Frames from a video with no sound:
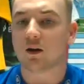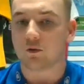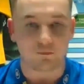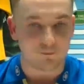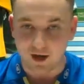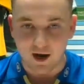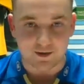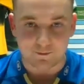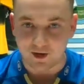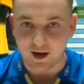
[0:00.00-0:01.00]
blah,
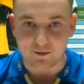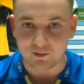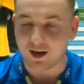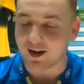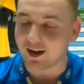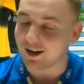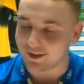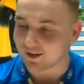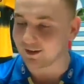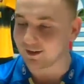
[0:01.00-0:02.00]
blah, blah, blah. I
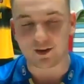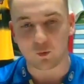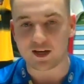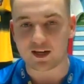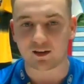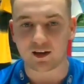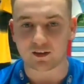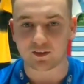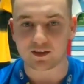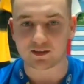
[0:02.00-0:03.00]
think a week like
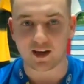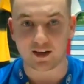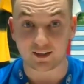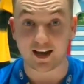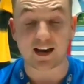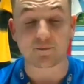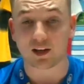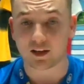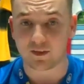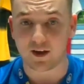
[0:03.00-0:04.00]
this and a game
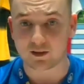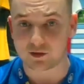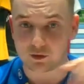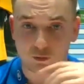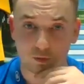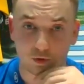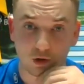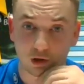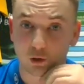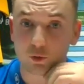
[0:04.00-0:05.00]
like that to
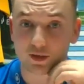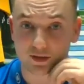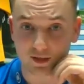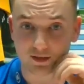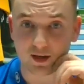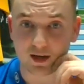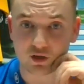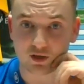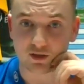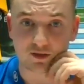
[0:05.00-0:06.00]
conclude the Six
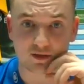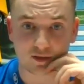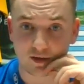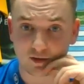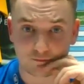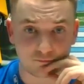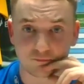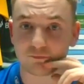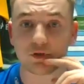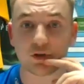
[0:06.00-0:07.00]
Nations,
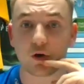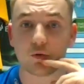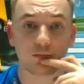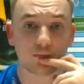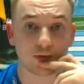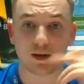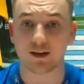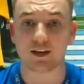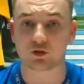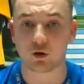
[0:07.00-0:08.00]

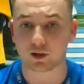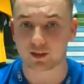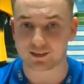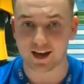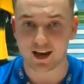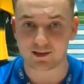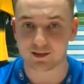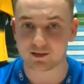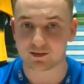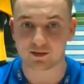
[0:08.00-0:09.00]
historic
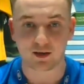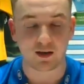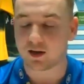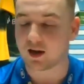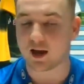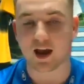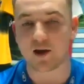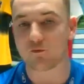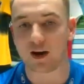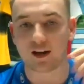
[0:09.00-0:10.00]
attendance,
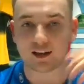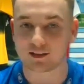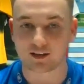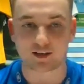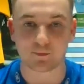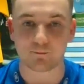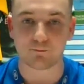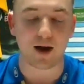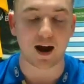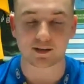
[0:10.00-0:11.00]
it really it's a
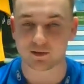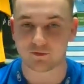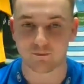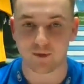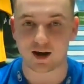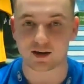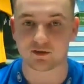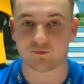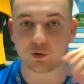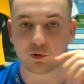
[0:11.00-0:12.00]
massive
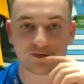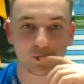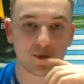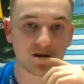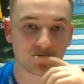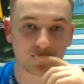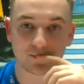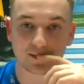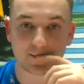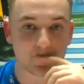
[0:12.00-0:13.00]
boost for women's
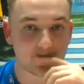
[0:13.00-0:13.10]
rugby.